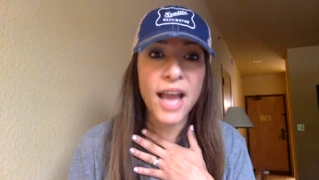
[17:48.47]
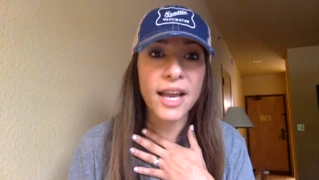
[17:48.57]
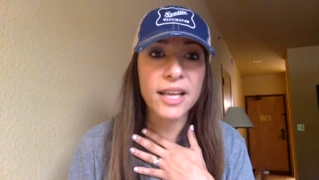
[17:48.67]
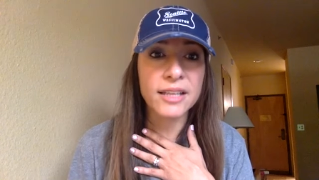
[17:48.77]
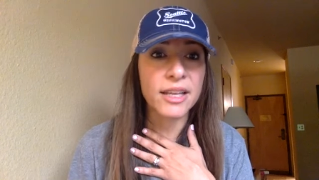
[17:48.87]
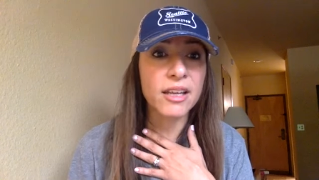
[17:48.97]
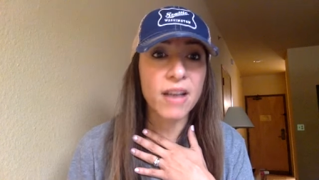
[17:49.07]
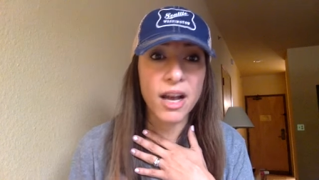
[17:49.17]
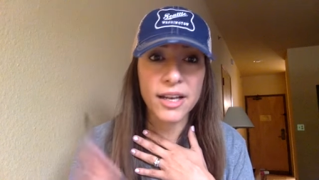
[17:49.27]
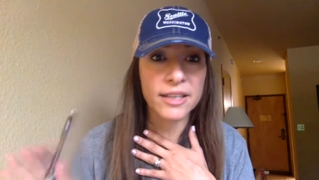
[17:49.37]
I thank
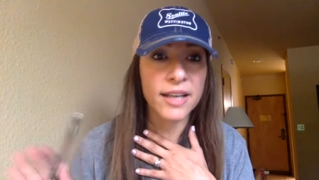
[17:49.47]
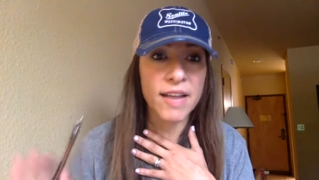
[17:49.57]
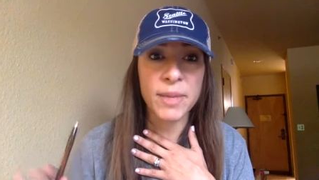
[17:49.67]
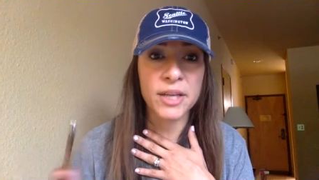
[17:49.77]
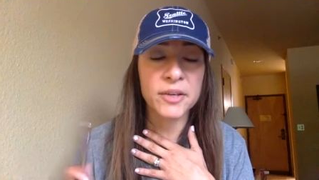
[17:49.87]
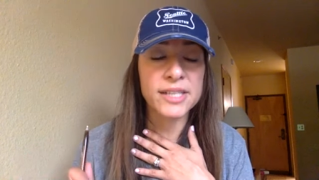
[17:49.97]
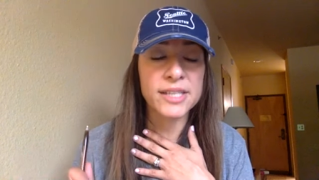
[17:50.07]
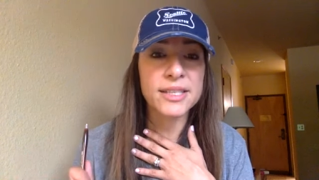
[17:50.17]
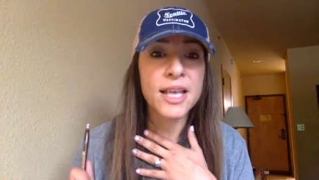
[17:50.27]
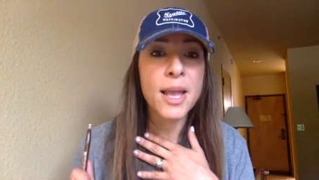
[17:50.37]
God I didn't have
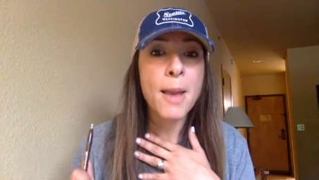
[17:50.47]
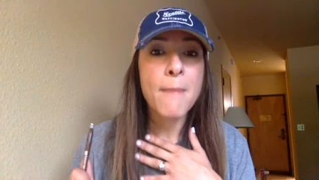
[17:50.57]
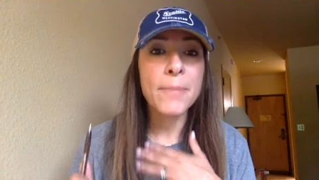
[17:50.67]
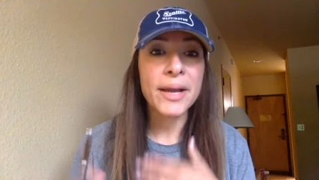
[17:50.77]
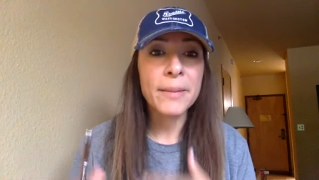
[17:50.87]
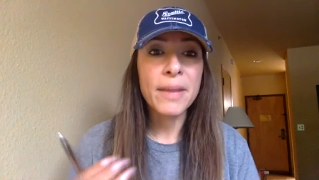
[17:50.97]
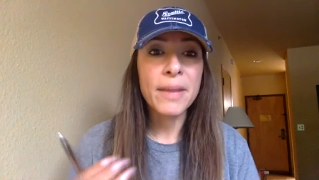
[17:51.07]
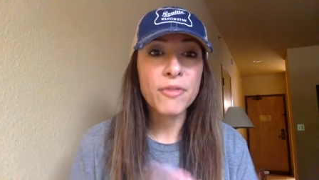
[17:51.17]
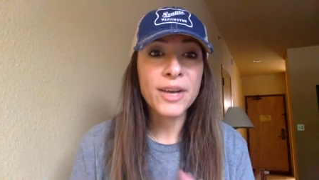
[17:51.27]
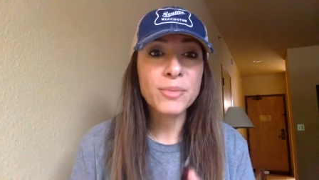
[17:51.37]
migraines. But
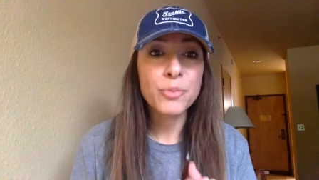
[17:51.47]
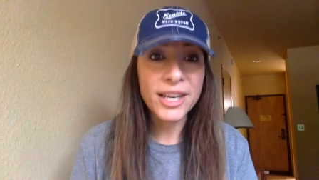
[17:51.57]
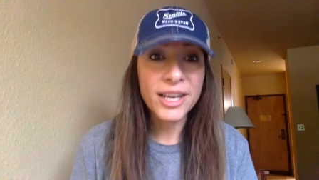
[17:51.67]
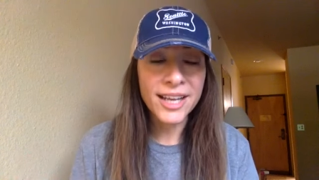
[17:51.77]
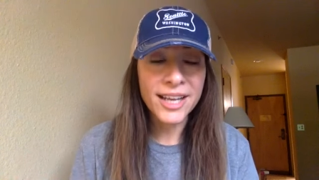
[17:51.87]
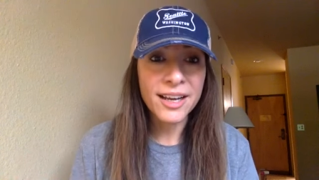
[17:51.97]
my friend Brenda